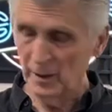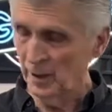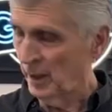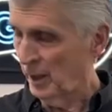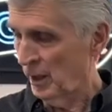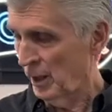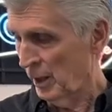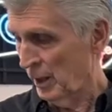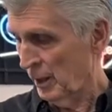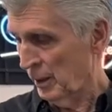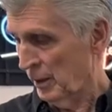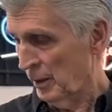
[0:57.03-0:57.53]

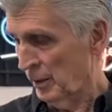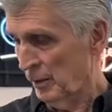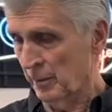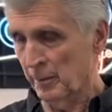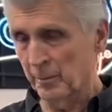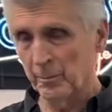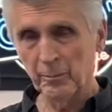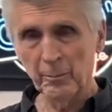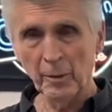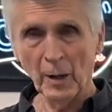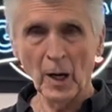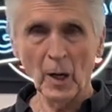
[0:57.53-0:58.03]

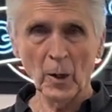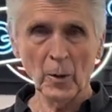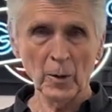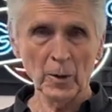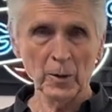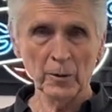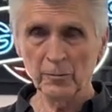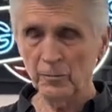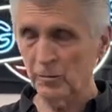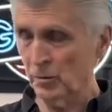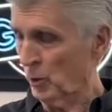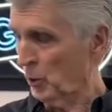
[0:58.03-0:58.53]

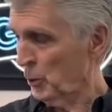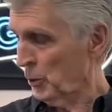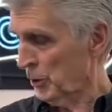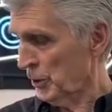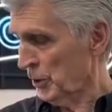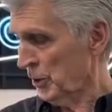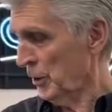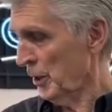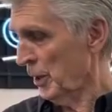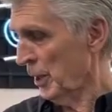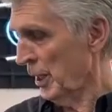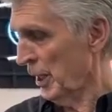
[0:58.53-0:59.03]
Power and flow you're
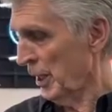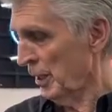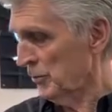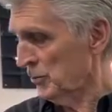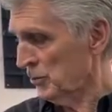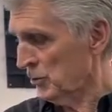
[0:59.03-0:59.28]
going to have.